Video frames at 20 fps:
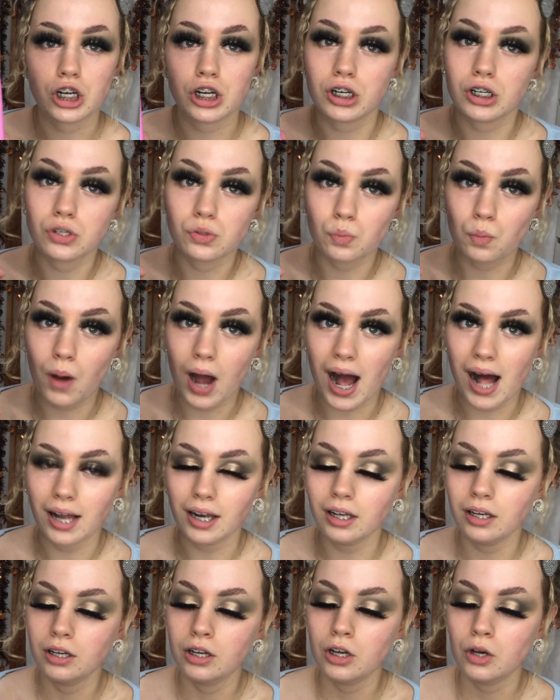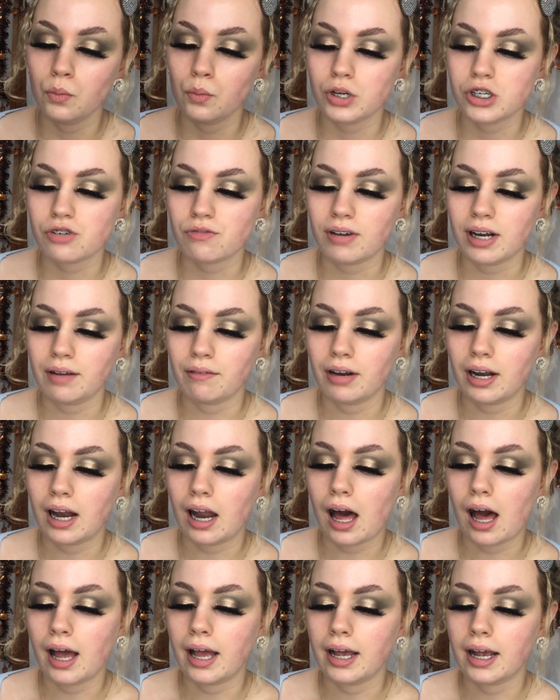as well, which I really, really
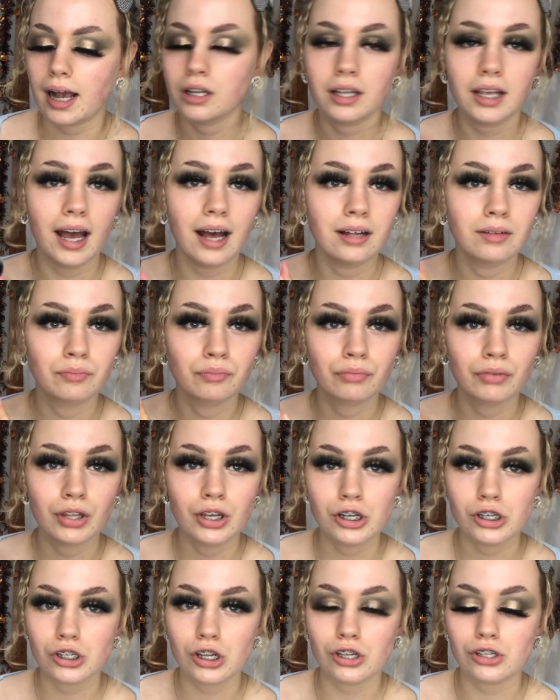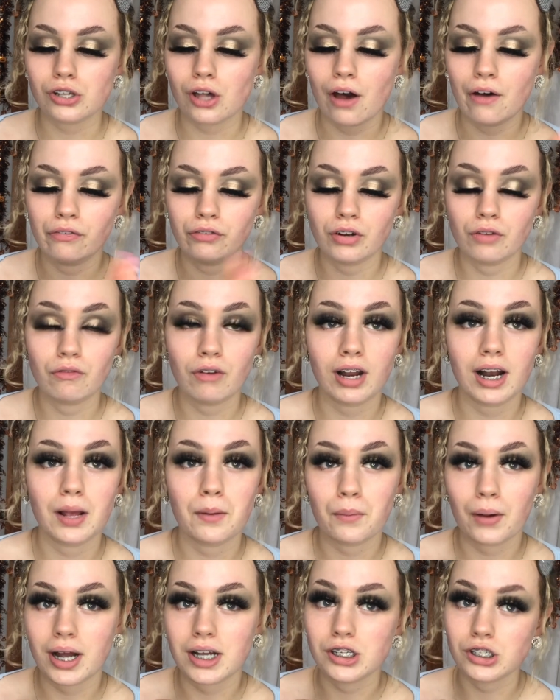like. Yeah, so soft. Really
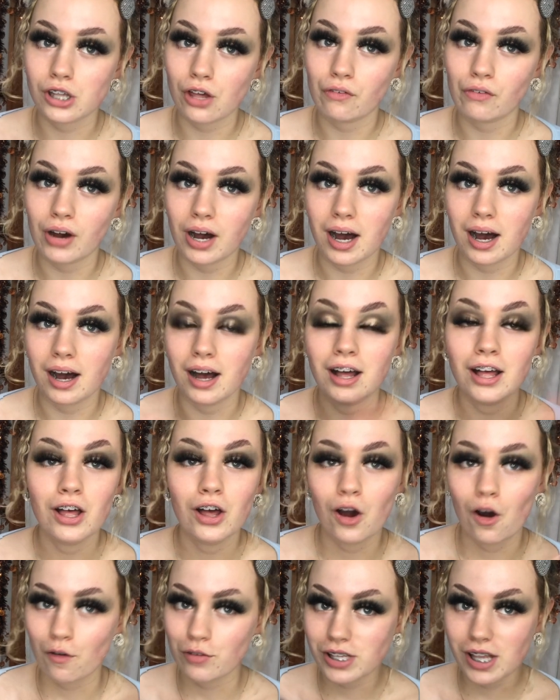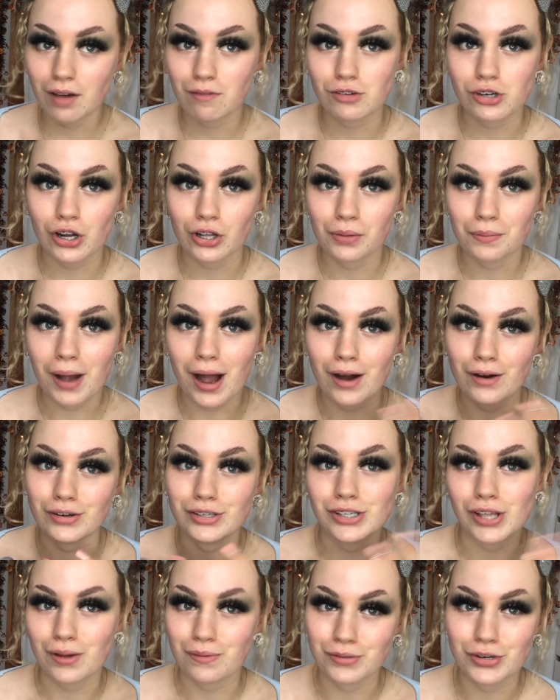impressed so far. Obviously haven't tried them out, so
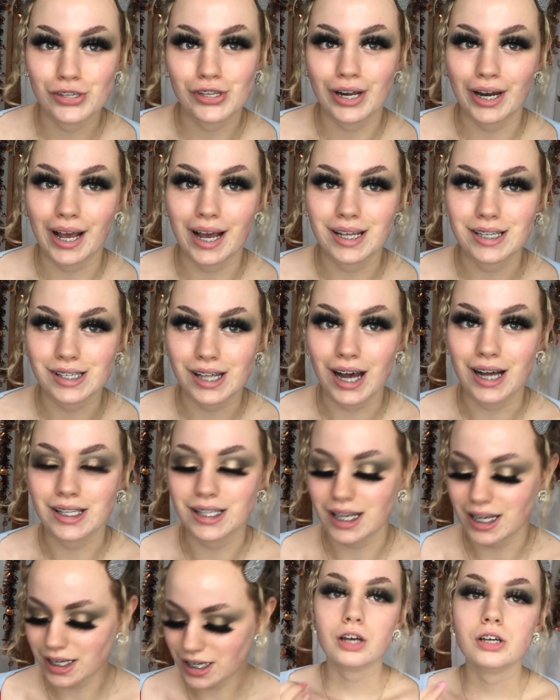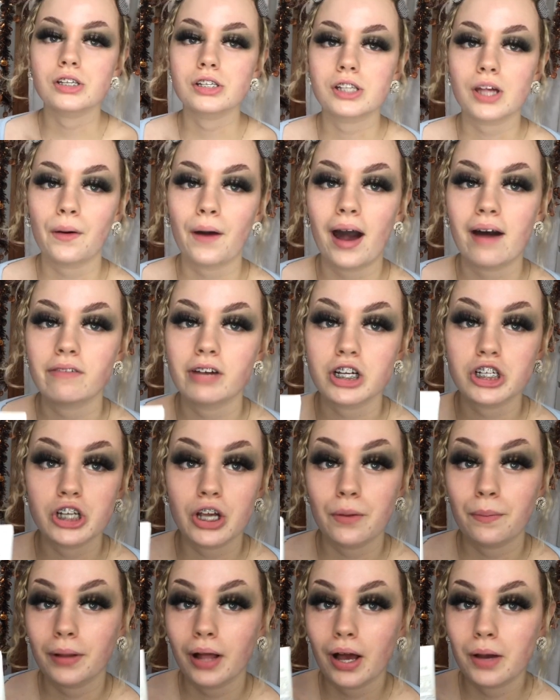I'm just going to get started. So I have actually
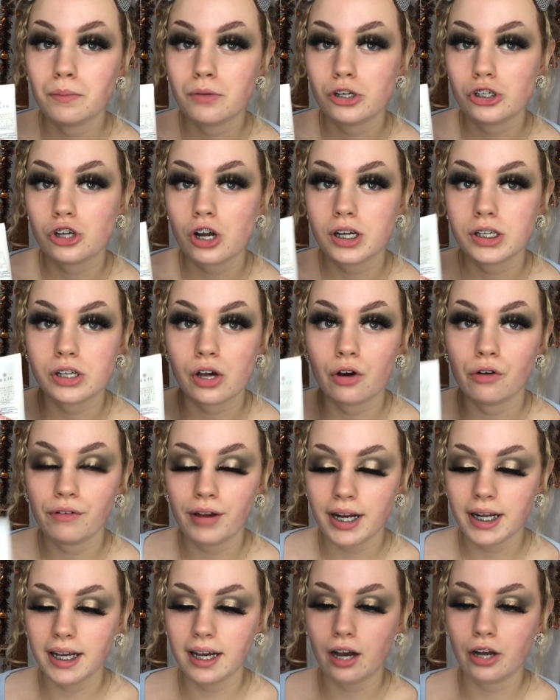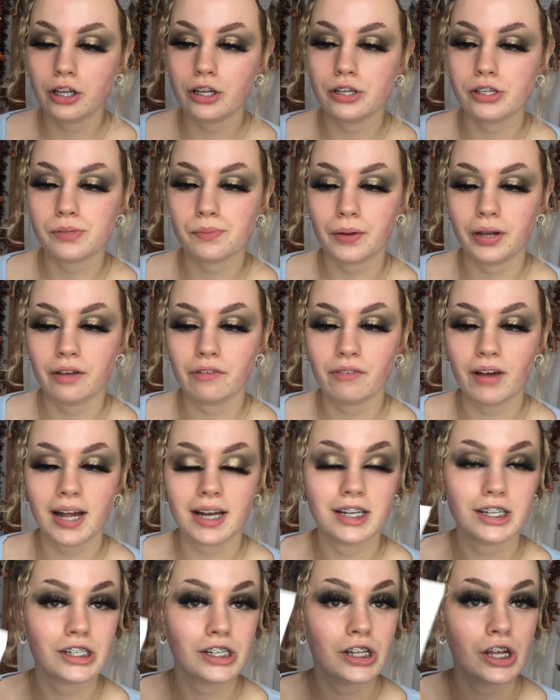applied moisturiser already. I used my
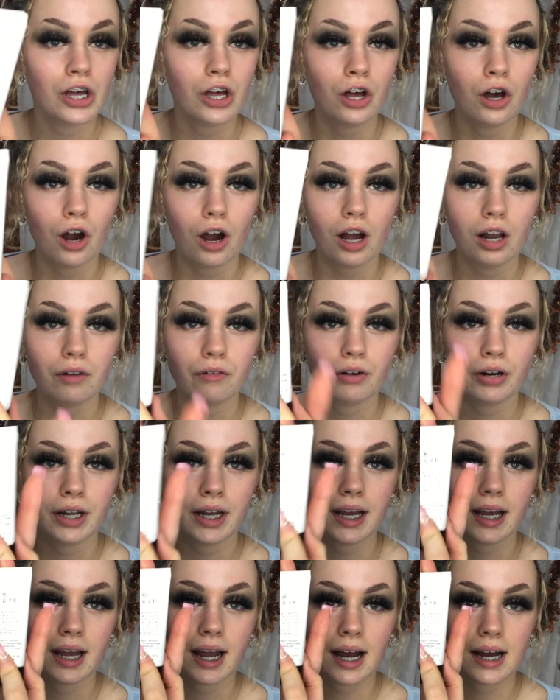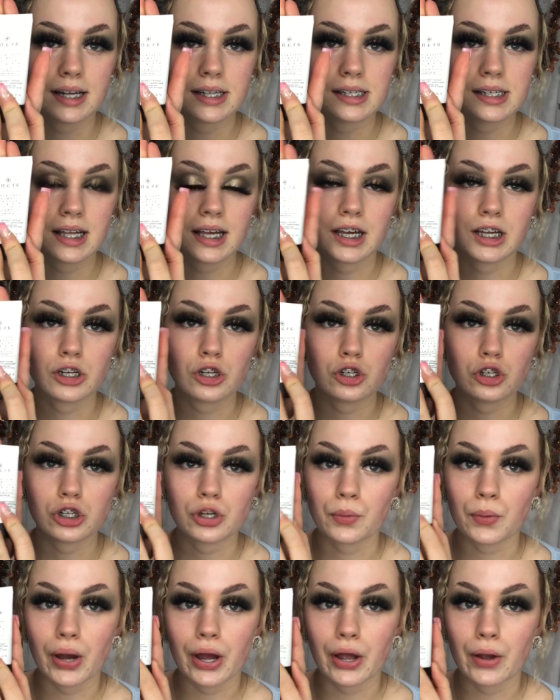Advanced Hyaluronic Acid
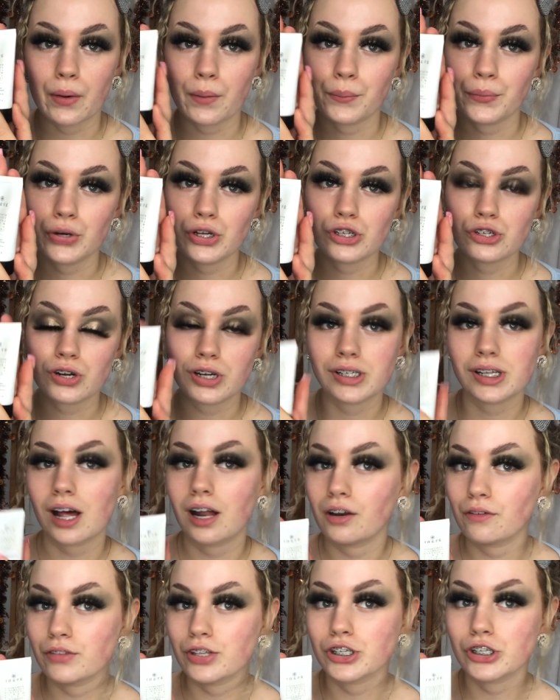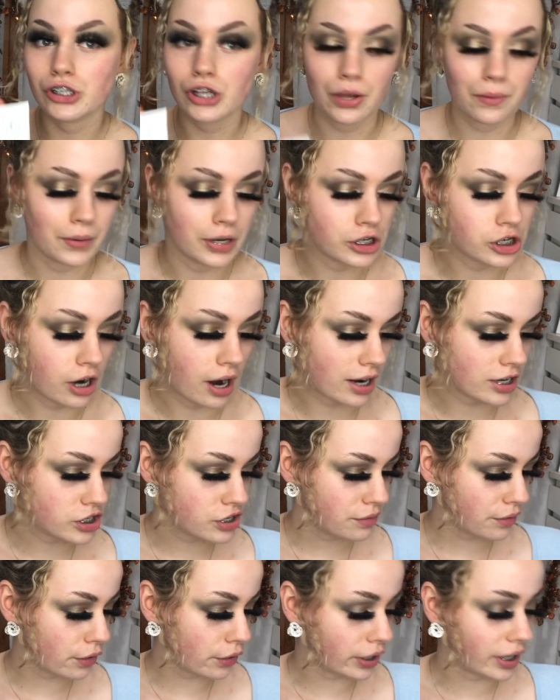Duo Moisturiser. I love this so much. I actually
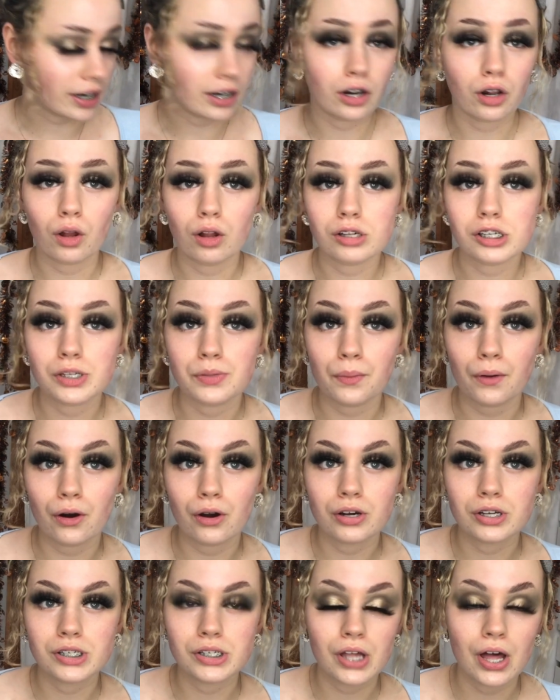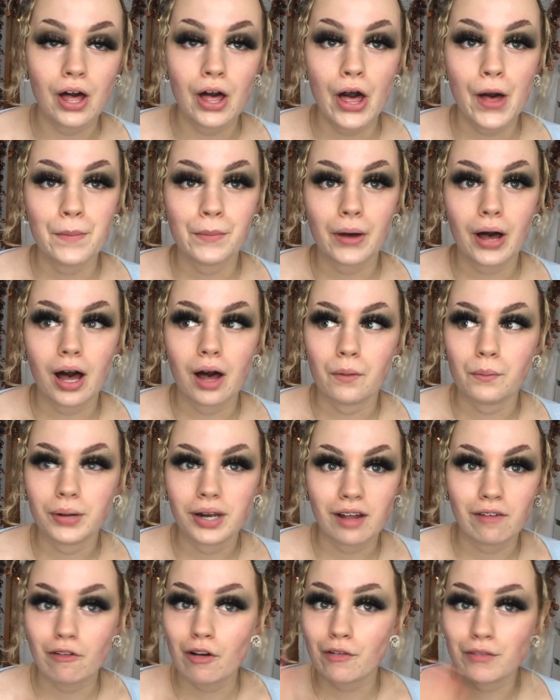got it in a glossy box, but
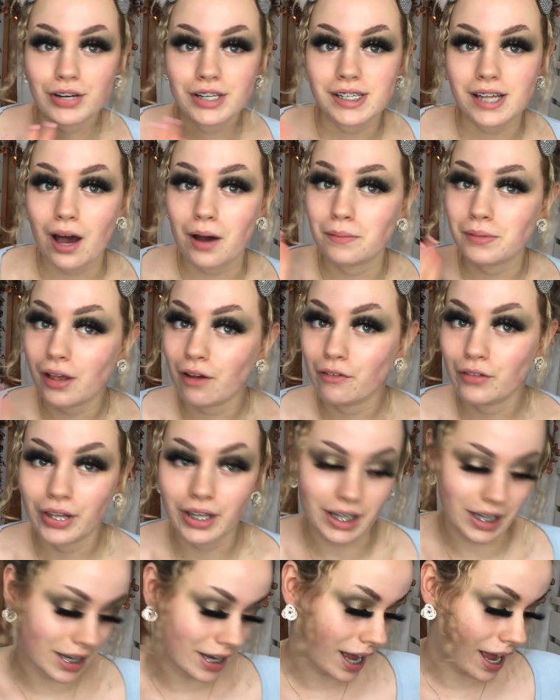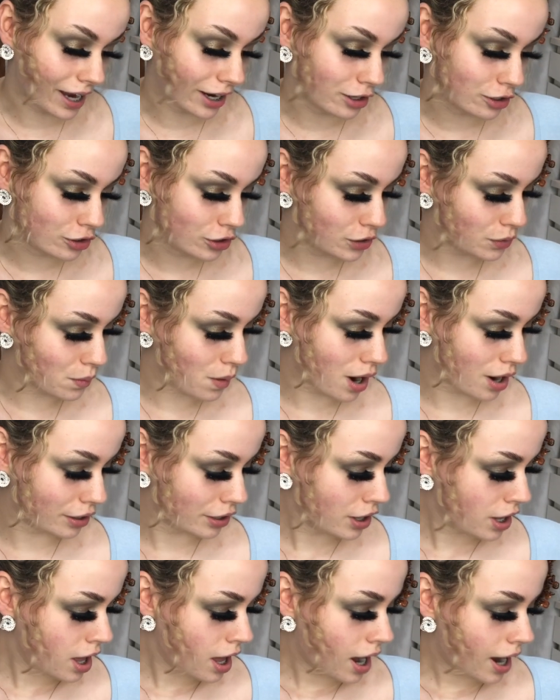whenever it runs out, I'm definitely getting a new one.
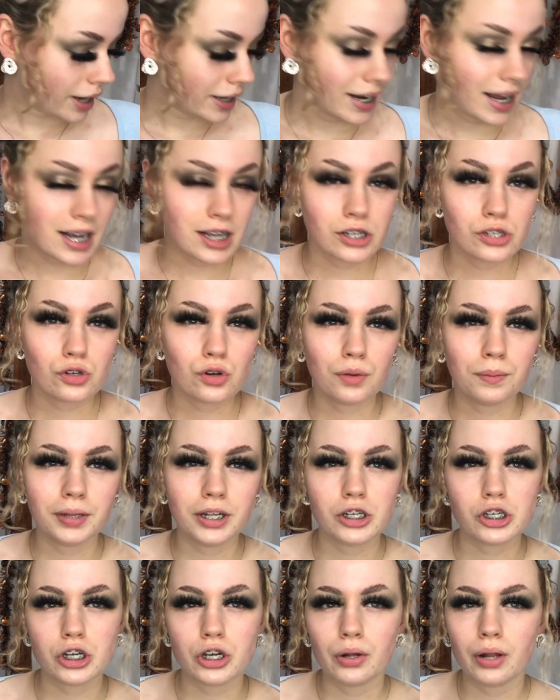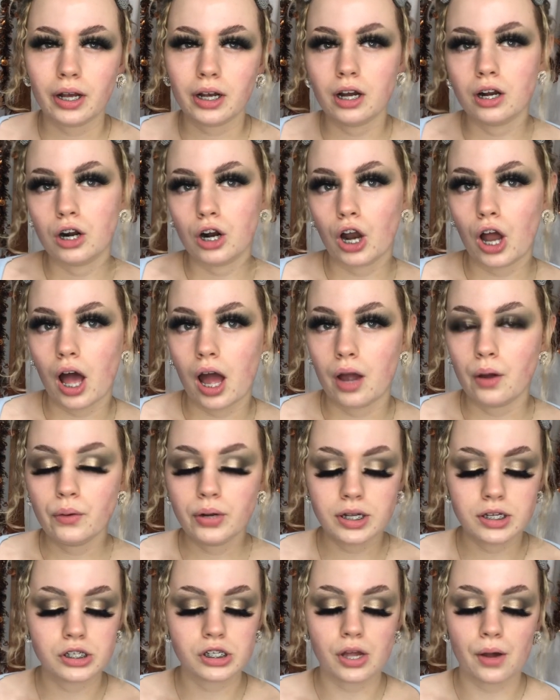I next normally do like a glow,
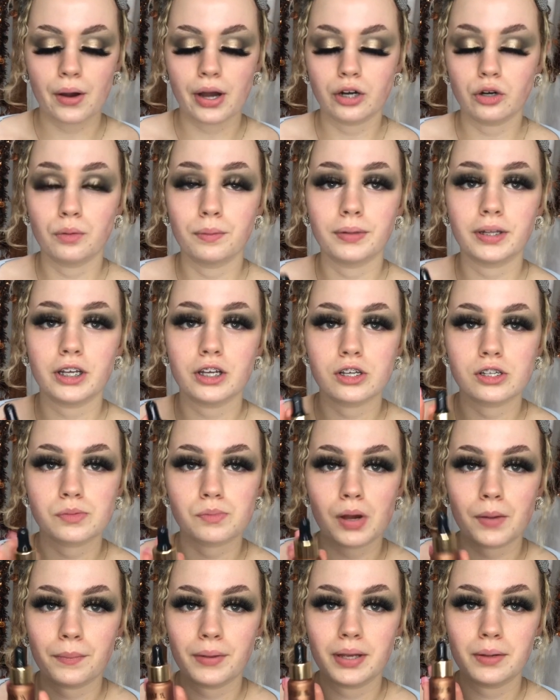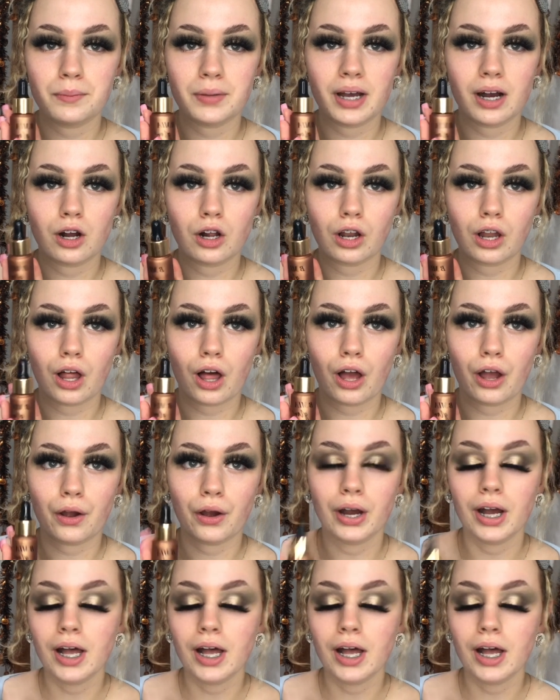so I normally use my Be Me Glow.